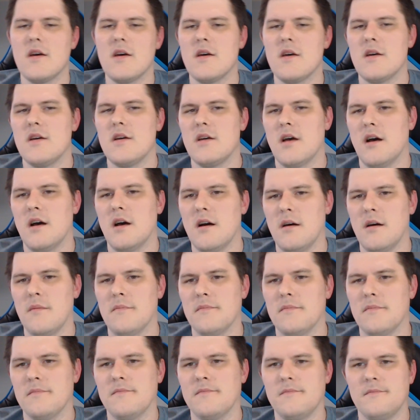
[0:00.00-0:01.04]

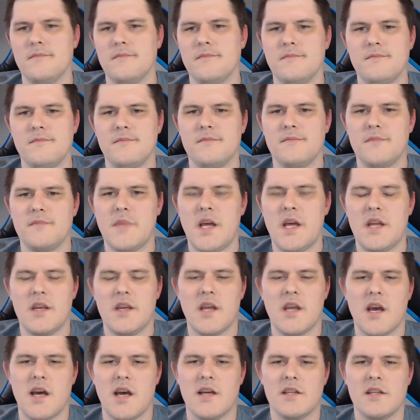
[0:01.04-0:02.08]
And
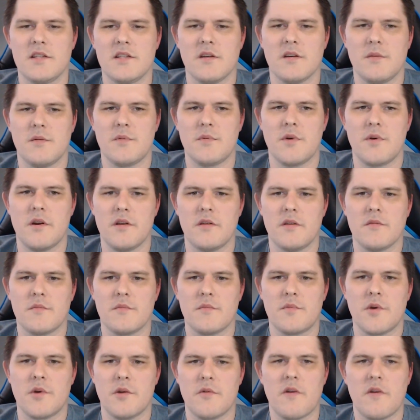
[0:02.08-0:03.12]
yeah, it's all pretty
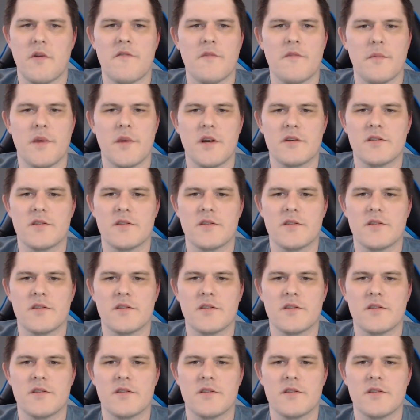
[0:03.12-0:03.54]
rough from there.